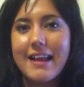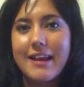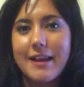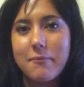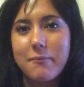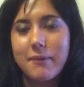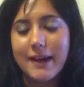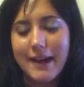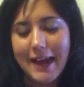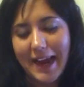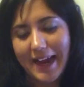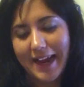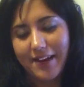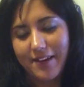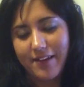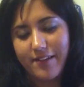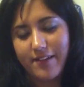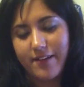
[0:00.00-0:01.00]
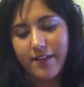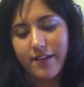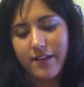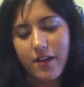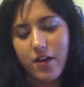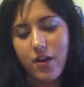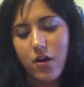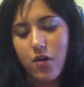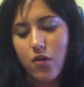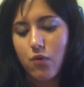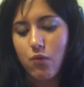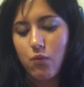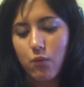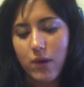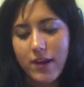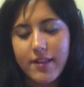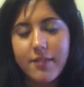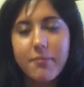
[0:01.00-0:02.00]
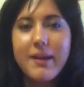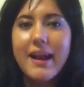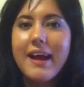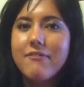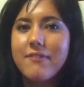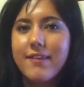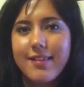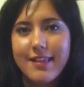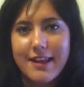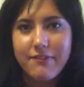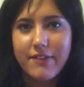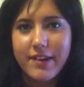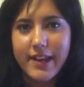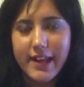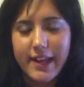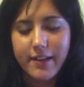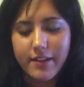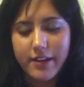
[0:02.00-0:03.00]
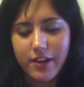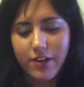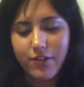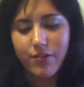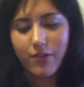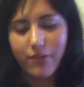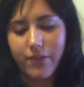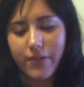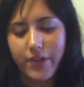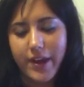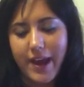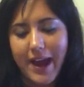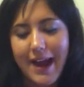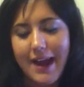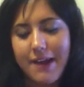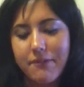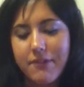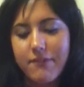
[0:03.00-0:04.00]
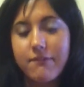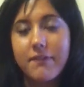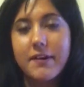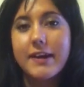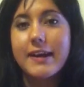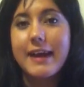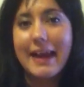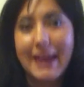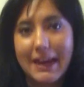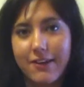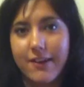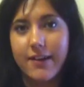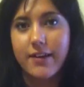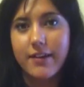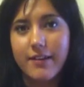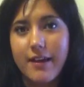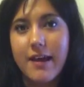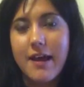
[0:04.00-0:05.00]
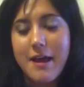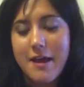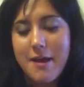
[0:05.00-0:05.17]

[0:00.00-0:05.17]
Number 8. Once when I was 17 years old, I went for an errand.